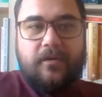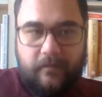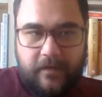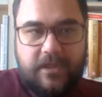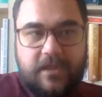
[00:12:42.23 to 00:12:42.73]

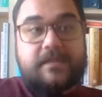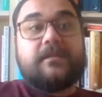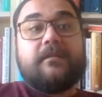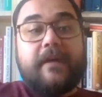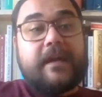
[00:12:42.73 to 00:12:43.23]
which is
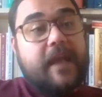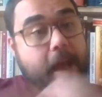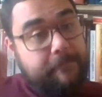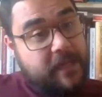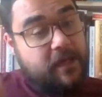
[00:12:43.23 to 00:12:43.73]
very
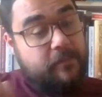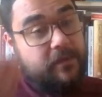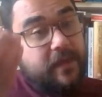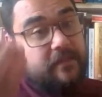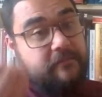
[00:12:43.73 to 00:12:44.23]

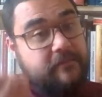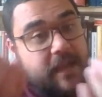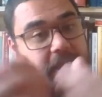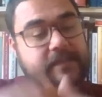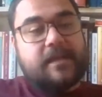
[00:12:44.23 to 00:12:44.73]
applicable and
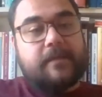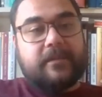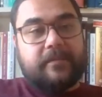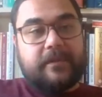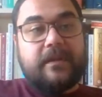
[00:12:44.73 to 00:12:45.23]
very
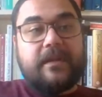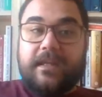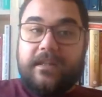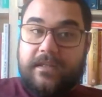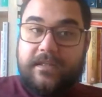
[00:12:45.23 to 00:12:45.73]
acceptable
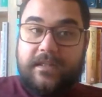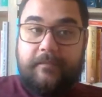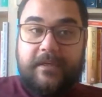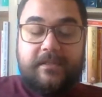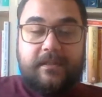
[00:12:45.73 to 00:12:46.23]
in the
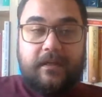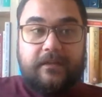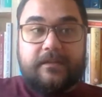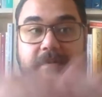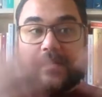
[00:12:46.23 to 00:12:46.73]
Islamic
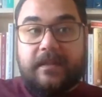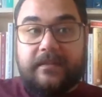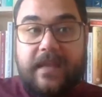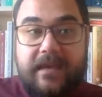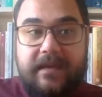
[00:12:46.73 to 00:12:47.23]
standards.
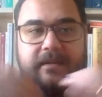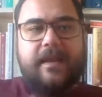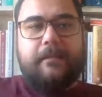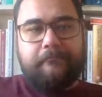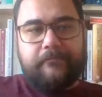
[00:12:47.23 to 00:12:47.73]
They
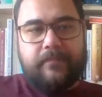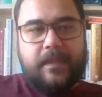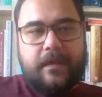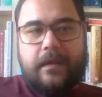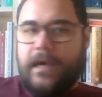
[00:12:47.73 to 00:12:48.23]
claim,
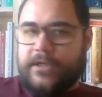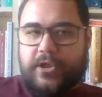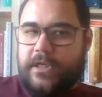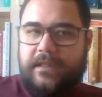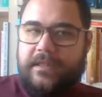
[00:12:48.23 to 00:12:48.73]

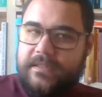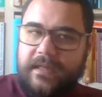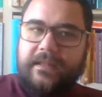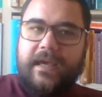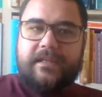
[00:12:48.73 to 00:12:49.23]
actually it is
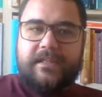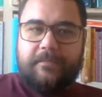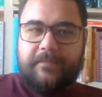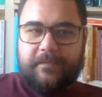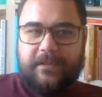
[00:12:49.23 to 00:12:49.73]
not
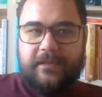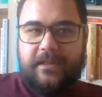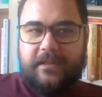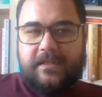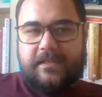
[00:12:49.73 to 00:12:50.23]
acceptable
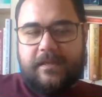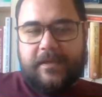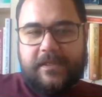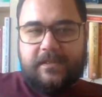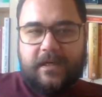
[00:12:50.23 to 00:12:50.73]
in the
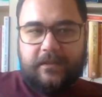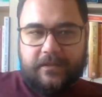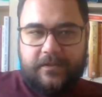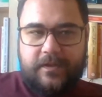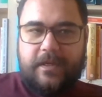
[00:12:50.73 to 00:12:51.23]
Islamic
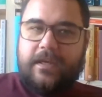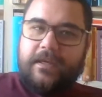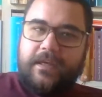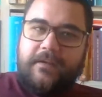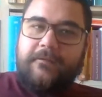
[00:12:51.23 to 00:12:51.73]
standards.
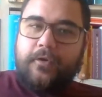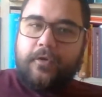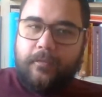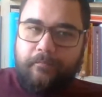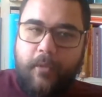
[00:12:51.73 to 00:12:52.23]
If
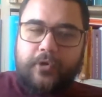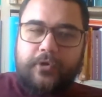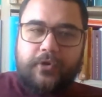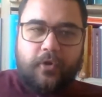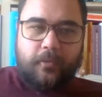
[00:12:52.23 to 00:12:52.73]
you
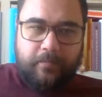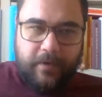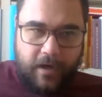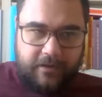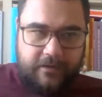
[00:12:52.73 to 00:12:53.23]
murder your
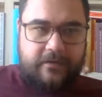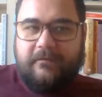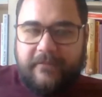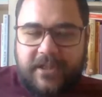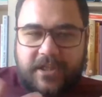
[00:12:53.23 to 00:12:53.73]
brother,
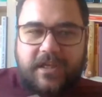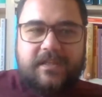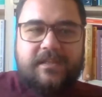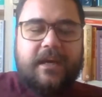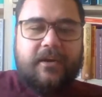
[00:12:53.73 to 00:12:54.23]
which
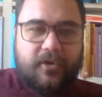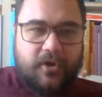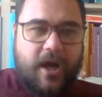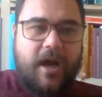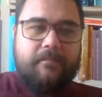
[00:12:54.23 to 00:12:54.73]
is a
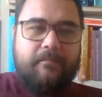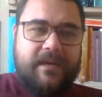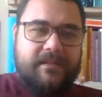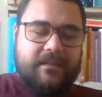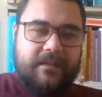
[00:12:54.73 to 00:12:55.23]
crime
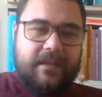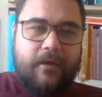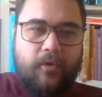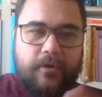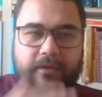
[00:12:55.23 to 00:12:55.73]
basically
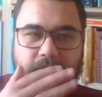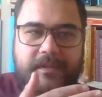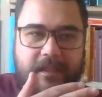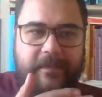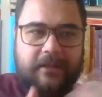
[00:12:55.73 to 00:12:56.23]
according to
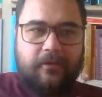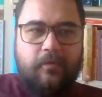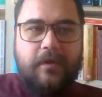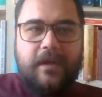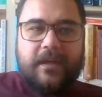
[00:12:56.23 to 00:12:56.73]
Islamic
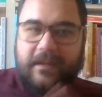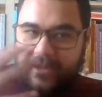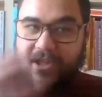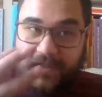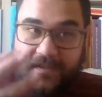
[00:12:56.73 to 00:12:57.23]
law,
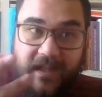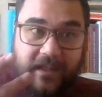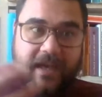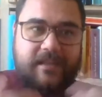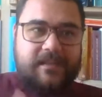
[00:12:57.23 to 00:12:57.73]
which is
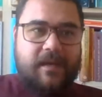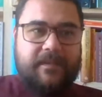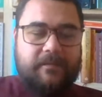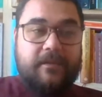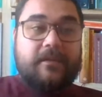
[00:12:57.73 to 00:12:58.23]
not
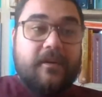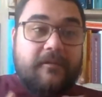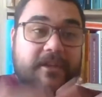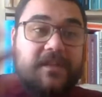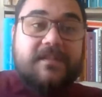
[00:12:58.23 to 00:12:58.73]
acceptable,
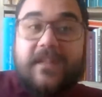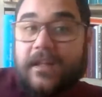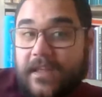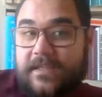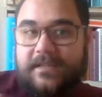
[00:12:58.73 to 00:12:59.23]
which is
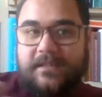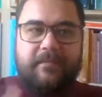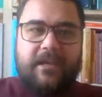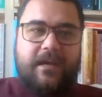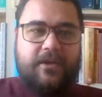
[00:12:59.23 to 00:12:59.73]
not
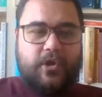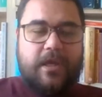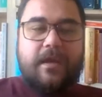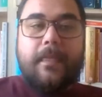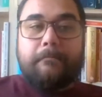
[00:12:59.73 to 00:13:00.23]
Islamic
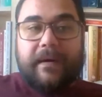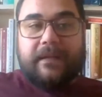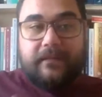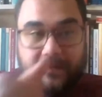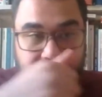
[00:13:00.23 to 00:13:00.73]
actually.
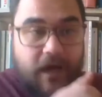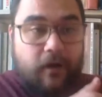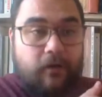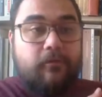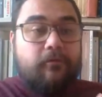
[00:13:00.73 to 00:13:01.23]
But
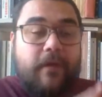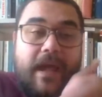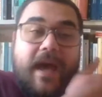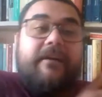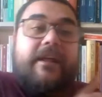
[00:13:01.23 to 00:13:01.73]
now we
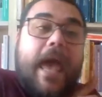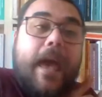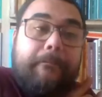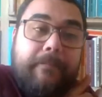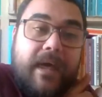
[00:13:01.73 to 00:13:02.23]
have an
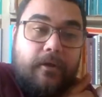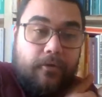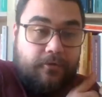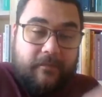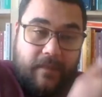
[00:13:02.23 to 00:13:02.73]

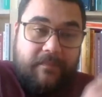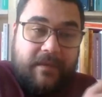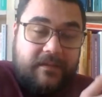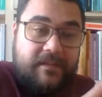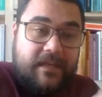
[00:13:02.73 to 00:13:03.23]
emperor,
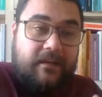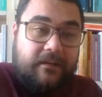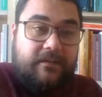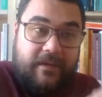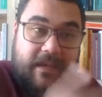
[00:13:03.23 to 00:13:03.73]
Mehmed
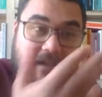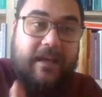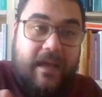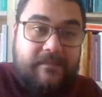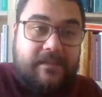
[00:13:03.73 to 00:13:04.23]
II. He
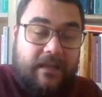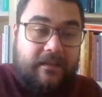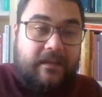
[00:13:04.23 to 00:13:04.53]
claims that